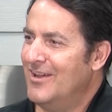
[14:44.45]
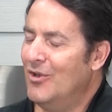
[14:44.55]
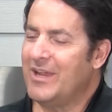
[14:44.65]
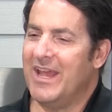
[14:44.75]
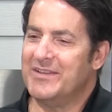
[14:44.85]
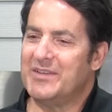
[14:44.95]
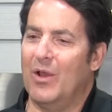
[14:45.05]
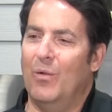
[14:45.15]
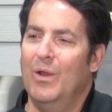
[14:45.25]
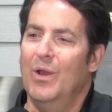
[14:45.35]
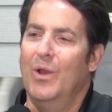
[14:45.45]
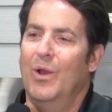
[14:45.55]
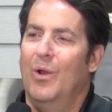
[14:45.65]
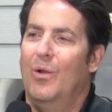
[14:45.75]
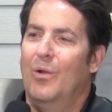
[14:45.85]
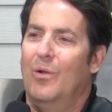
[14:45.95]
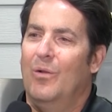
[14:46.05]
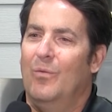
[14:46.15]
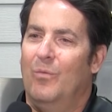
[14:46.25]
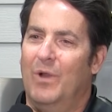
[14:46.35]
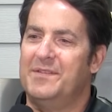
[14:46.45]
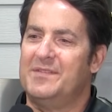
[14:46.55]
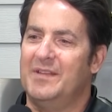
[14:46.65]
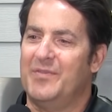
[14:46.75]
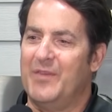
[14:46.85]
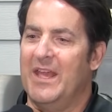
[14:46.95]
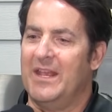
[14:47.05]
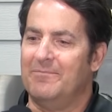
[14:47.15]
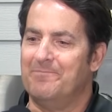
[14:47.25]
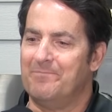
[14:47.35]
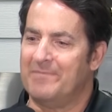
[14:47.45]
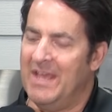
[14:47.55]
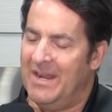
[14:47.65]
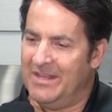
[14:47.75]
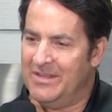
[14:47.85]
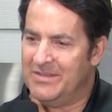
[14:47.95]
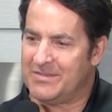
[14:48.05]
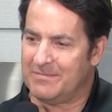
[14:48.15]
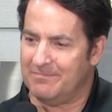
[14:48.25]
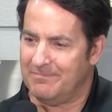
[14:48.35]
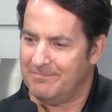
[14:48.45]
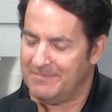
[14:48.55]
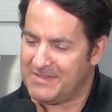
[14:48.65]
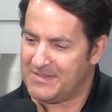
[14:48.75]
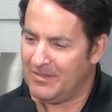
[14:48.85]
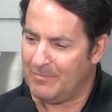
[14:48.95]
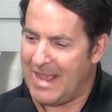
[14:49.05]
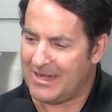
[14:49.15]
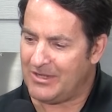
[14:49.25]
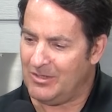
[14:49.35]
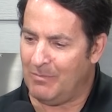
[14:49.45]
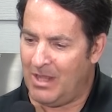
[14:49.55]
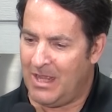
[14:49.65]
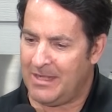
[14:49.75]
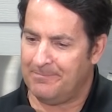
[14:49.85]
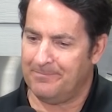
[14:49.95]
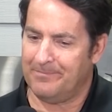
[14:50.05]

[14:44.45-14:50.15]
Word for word: Okay, so what's the thing that is still back in your mind